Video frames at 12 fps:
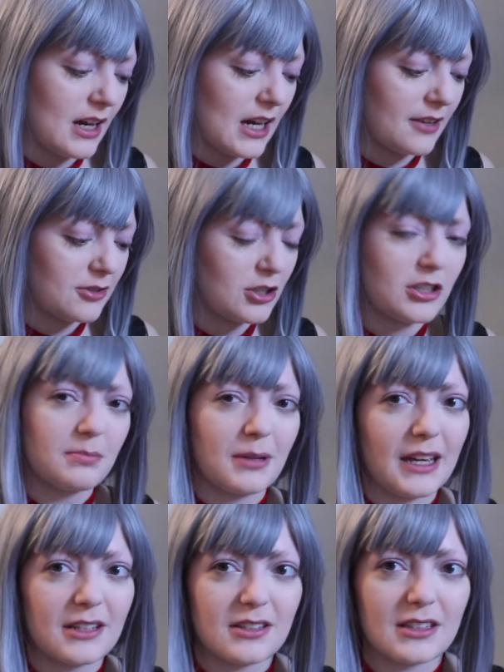have such
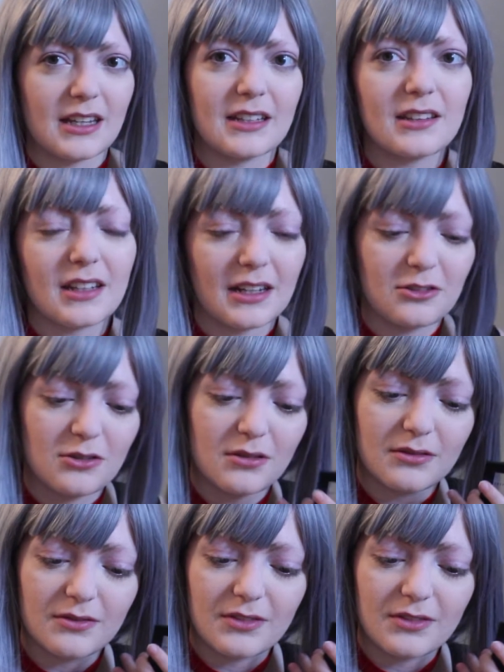pink skin that I don't